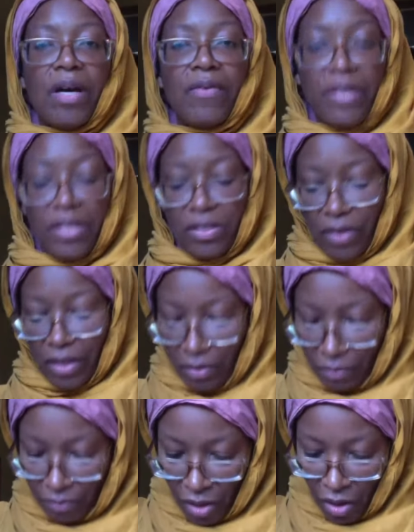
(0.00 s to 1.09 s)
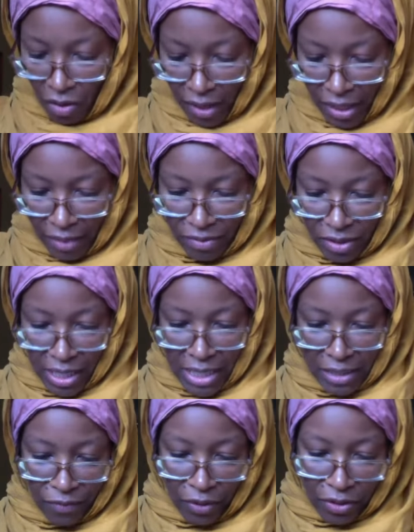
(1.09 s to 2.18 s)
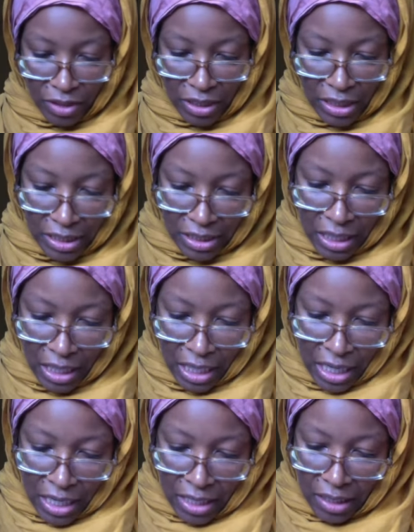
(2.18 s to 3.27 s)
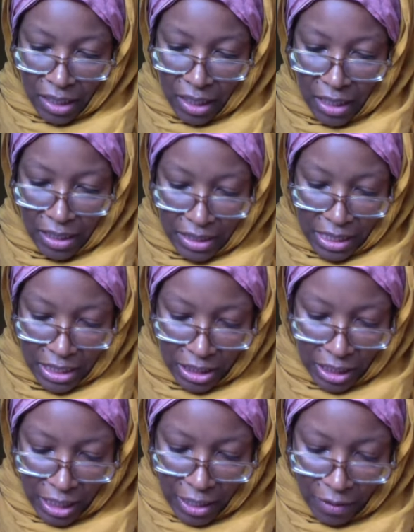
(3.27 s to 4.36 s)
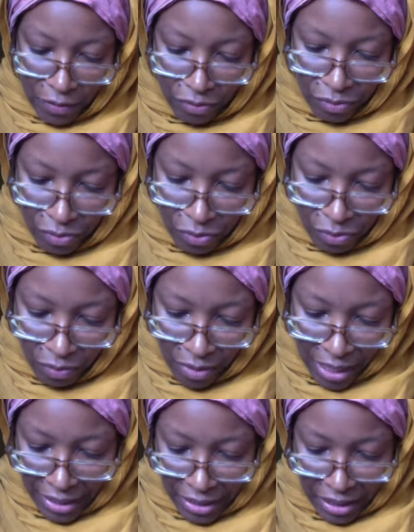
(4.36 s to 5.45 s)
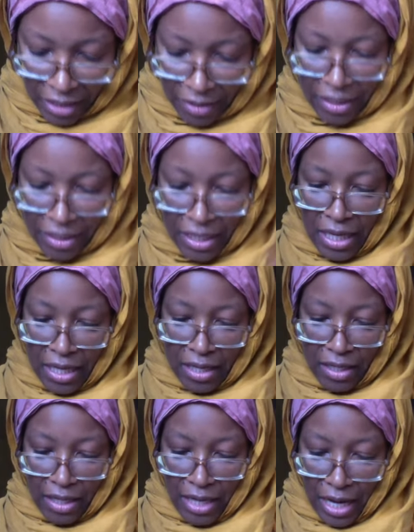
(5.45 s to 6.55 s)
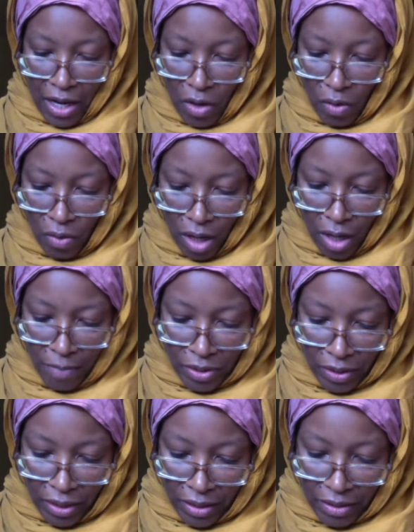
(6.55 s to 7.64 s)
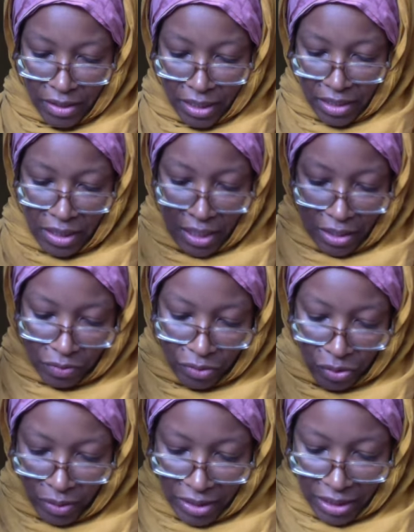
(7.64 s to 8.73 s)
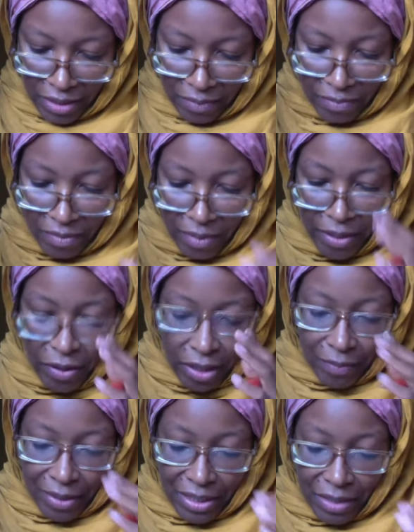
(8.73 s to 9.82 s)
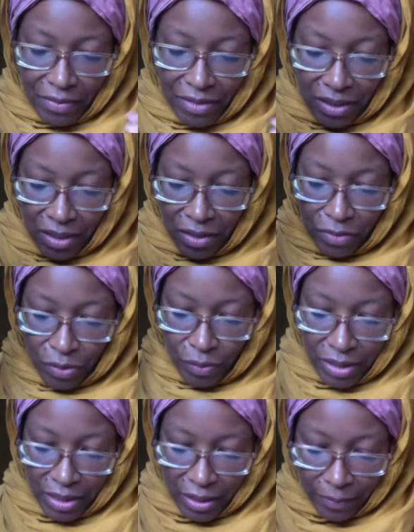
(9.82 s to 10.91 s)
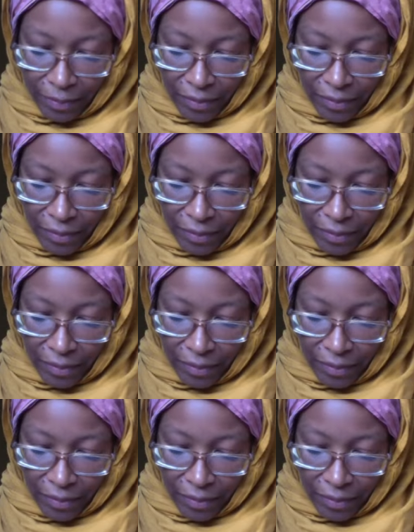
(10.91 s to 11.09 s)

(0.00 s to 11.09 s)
of Israel. All right? So that's verses 16 through 19. Now, I'm sorry, 16 through 20. Let me correct myself. 16 through 20.